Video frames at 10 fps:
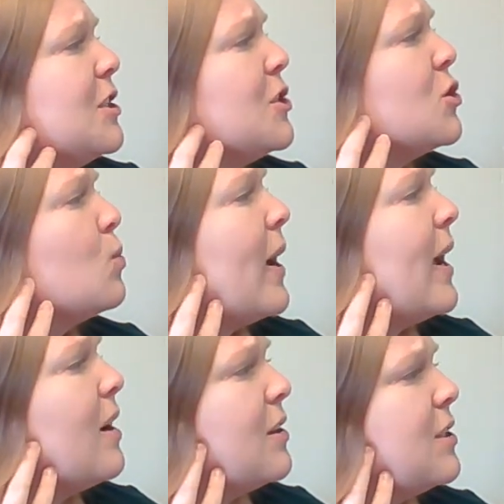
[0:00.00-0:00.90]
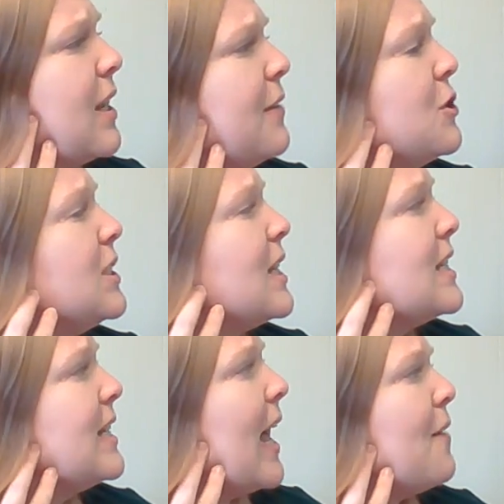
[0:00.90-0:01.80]
She swears if she
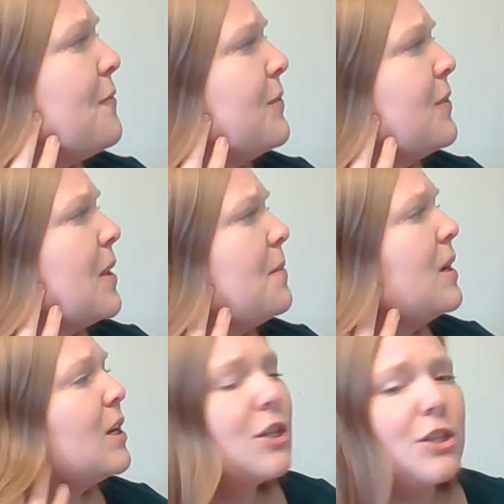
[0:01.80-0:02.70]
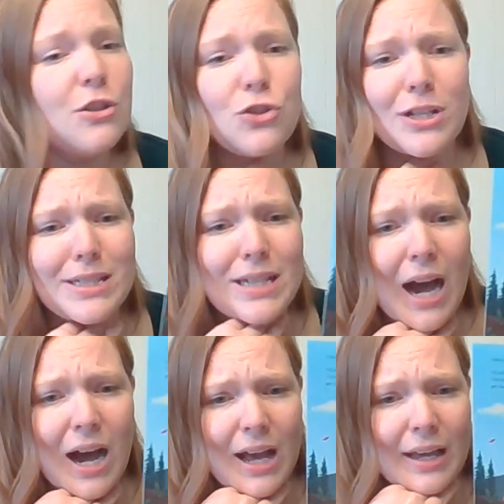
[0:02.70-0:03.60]
doesn't have them, she'll just
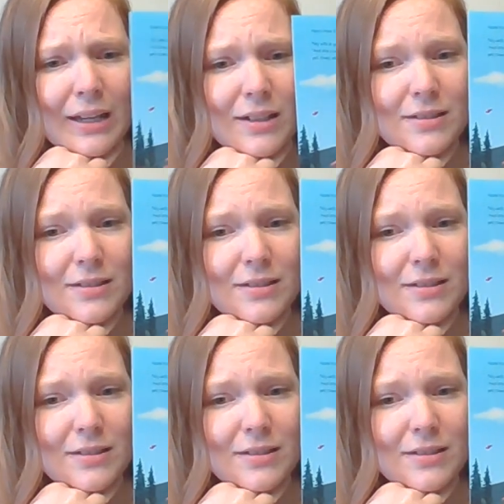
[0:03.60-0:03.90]
die."